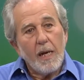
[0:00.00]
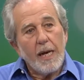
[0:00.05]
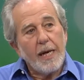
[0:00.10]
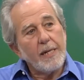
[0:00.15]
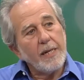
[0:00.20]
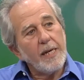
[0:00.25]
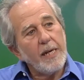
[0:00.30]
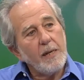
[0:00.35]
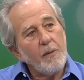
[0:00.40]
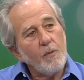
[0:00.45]

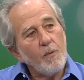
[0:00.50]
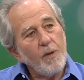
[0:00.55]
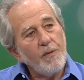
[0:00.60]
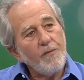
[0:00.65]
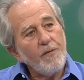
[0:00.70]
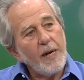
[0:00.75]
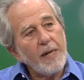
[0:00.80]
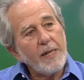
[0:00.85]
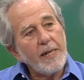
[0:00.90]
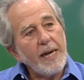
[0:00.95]
And then we
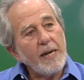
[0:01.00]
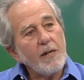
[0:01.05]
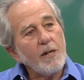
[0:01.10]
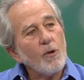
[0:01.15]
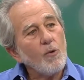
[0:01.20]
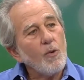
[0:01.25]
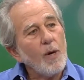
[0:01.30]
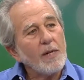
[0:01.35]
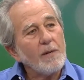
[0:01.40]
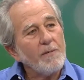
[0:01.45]
find out
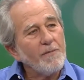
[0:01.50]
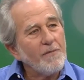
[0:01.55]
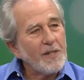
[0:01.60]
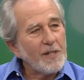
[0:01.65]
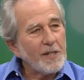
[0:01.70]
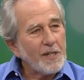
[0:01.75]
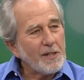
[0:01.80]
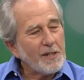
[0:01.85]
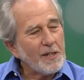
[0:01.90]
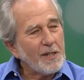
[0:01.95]
in quantum
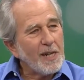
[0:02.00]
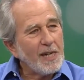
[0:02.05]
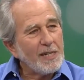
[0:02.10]
physics in